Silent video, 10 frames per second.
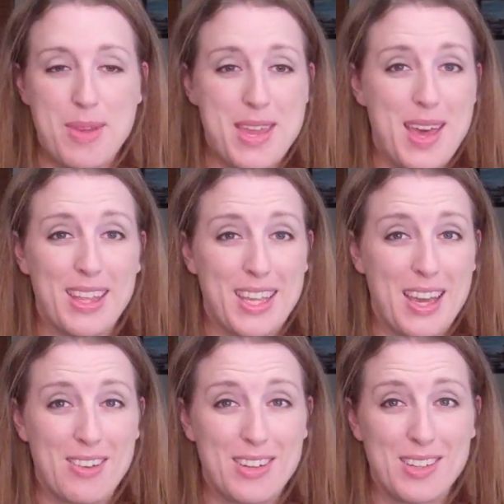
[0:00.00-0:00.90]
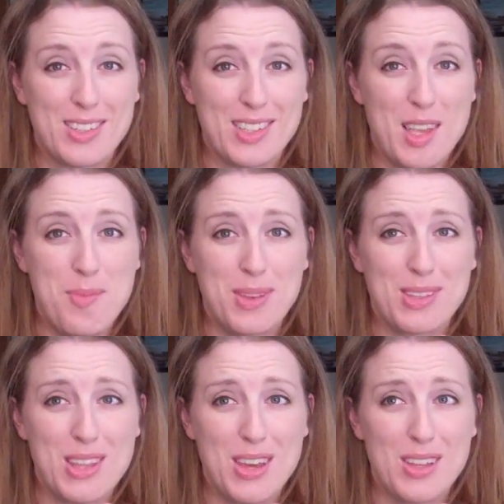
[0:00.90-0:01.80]
yelling out in his sleep because
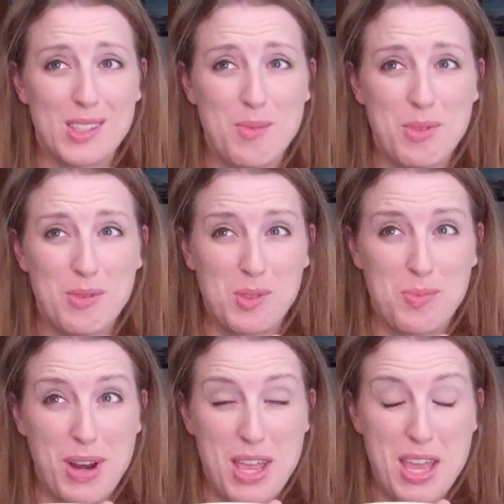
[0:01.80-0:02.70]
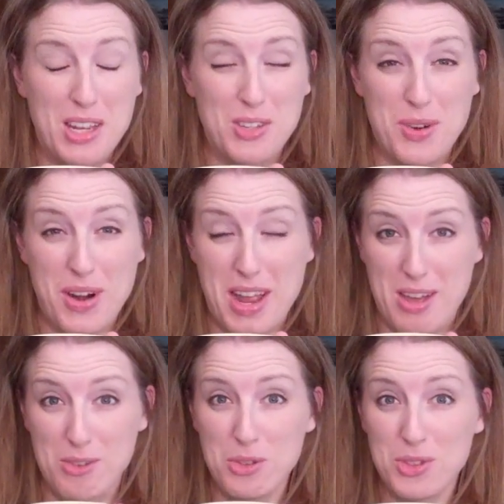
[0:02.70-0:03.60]
he thought someone was breaking into our
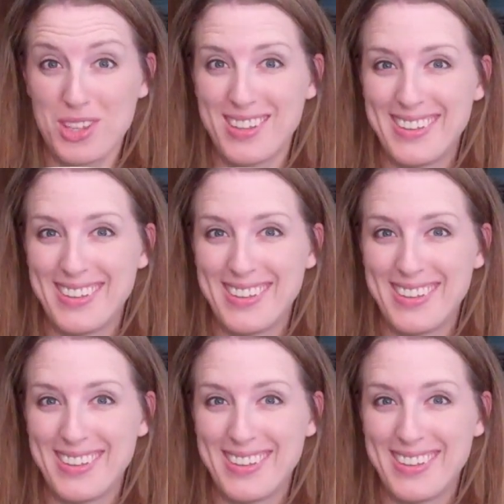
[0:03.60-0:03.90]
house.